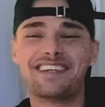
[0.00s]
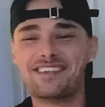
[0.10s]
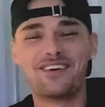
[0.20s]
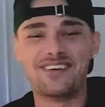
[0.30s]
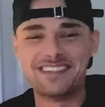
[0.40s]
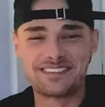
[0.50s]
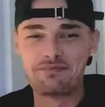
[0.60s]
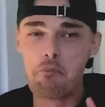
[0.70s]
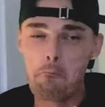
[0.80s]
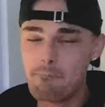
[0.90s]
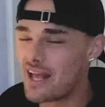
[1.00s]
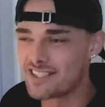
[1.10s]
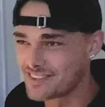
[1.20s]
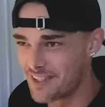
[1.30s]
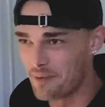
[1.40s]
schedule is
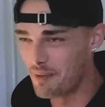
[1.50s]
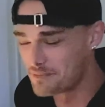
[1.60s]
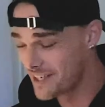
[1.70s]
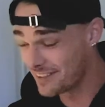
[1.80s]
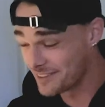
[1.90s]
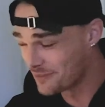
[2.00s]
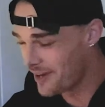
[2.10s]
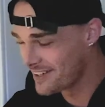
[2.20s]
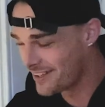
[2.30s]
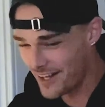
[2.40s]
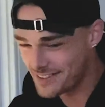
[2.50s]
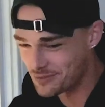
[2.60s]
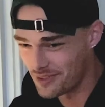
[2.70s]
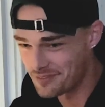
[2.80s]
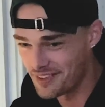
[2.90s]
messed up. I'm telling you right now, that's
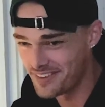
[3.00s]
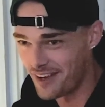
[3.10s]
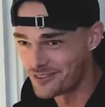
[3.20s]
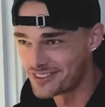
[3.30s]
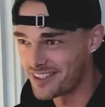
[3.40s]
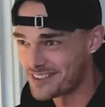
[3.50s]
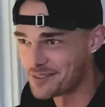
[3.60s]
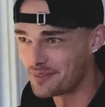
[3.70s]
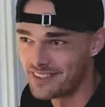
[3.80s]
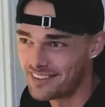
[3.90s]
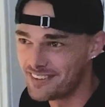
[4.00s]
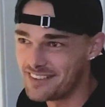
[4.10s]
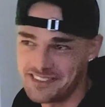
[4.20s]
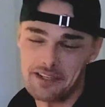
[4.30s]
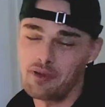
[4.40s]
one of the downsides of being a
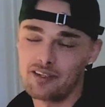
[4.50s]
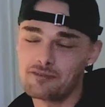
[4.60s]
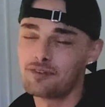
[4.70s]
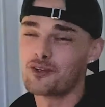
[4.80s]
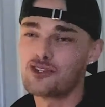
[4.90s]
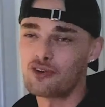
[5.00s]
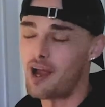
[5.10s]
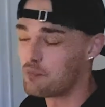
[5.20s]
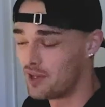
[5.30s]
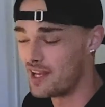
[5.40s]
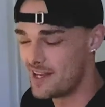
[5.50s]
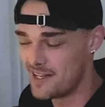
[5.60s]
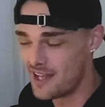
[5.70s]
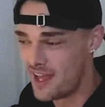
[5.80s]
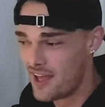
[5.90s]
DJ, man, for sure. I
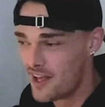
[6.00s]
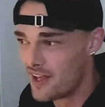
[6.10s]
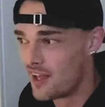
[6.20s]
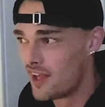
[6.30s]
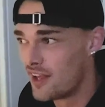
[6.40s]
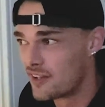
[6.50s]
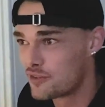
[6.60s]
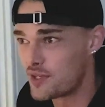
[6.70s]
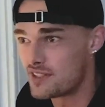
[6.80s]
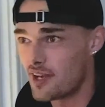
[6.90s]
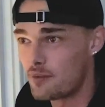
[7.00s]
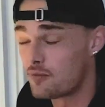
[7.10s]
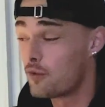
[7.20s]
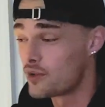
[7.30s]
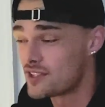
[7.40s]
play
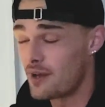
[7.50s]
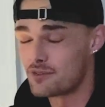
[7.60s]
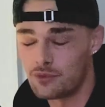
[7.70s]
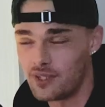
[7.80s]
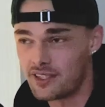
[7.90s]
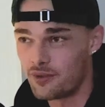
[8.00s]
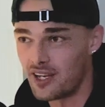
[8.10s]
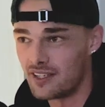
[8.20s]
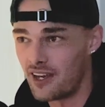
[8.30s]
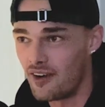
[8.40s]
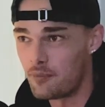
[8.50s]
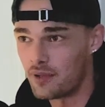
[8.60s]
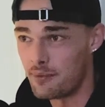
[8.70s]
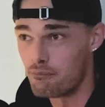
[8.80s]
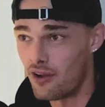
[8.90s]
4 times a week right now. I
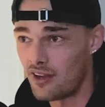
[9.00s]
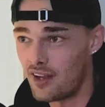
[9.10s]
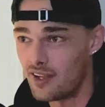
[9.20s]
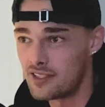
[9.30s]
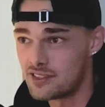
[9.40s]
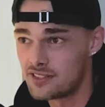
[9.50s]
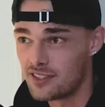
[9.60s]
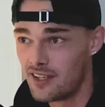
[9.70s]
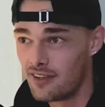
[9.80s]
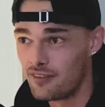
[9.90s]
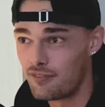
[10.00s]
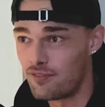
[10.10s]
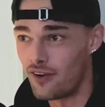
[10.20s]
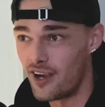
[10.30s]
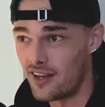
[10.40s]
play Mondays,
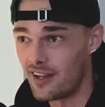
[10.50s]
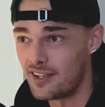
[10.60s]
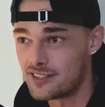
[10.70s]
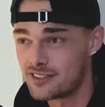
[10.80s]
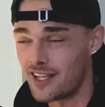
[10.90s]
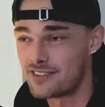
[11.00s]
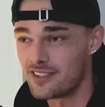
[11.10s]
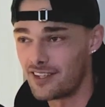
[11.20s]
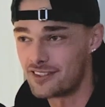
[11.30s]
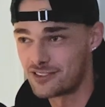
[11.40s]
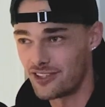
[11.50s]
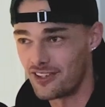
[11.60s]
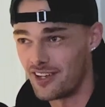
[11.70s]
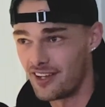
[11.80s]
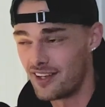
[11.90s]
Friday, Saturday, and Sunday.